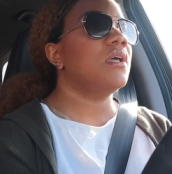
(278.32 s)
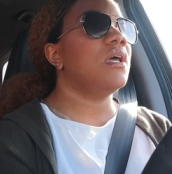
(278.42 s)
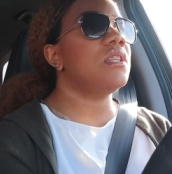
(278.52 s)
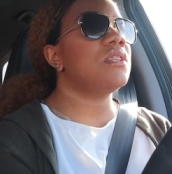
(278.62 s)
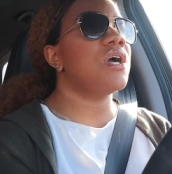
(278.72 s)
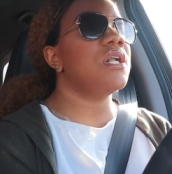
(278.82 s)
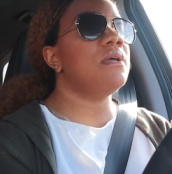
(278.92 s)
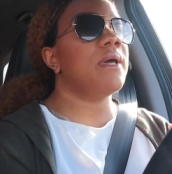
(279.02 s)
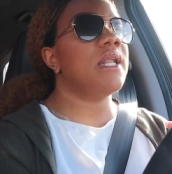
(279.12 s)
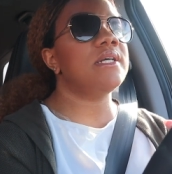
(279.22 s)
in thirty
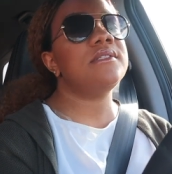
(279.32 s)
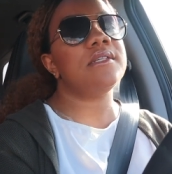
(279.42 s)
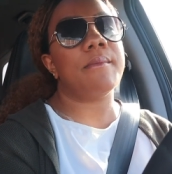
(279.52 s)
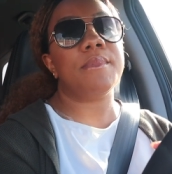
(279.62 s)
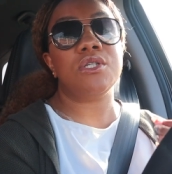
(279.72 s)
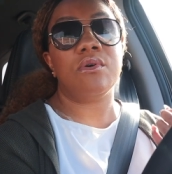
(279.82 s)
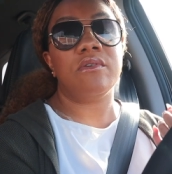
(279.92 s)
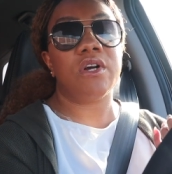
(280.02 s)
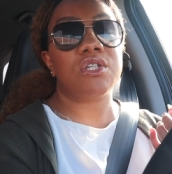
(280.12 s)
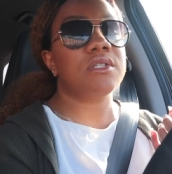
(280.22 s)
minutes and I'm gonna do
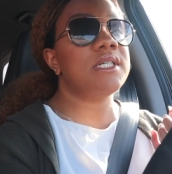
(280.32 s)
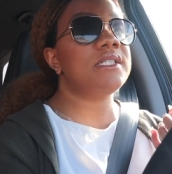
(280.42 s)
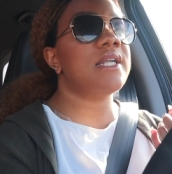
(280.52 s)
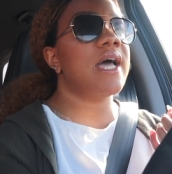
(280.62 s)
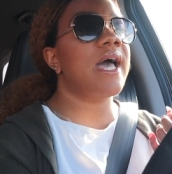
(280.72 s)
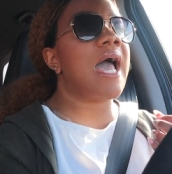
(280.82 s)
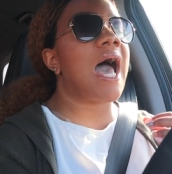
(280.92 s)
it virtually today.